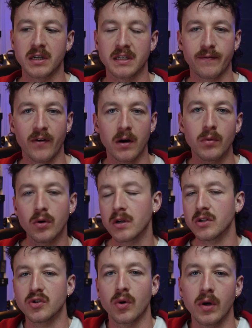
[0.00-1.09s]
It's far more
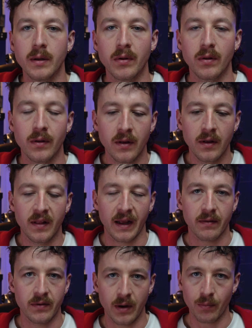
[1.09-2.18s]
enjoyable. Like,
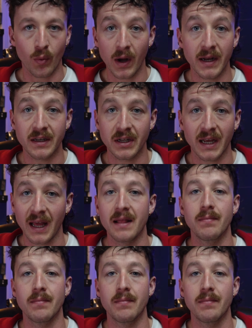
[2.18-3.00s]
number one, you get